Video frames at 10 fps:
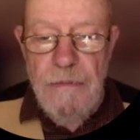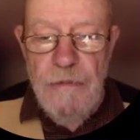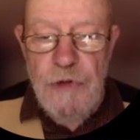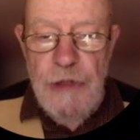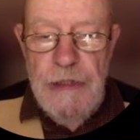
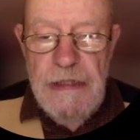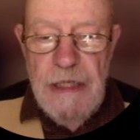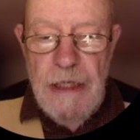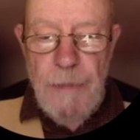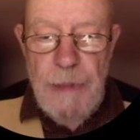tree to
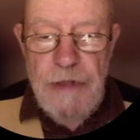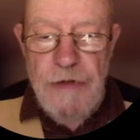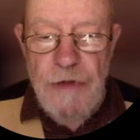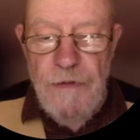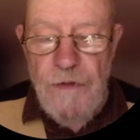take a
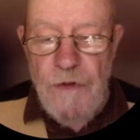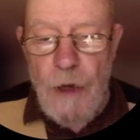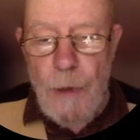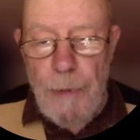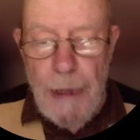picture of. You've got
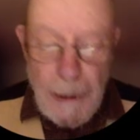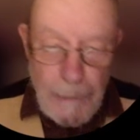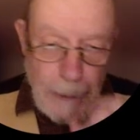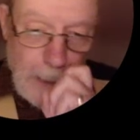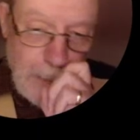to play
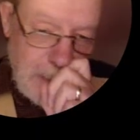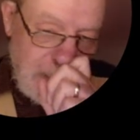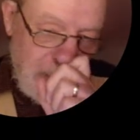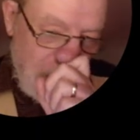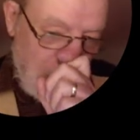around and
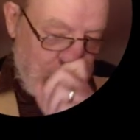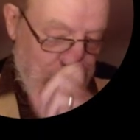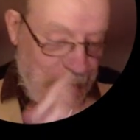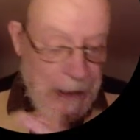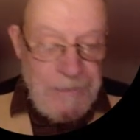you've got
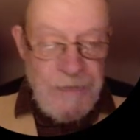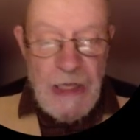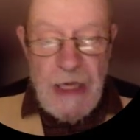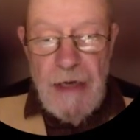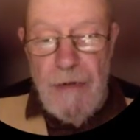to
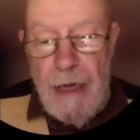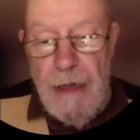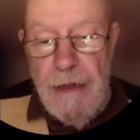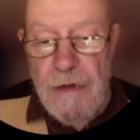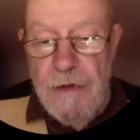get your
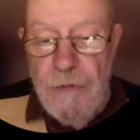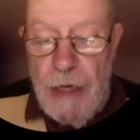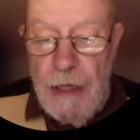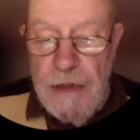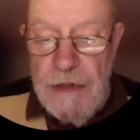angles
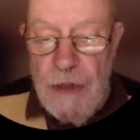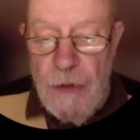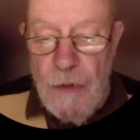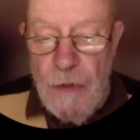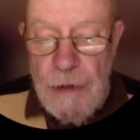right. So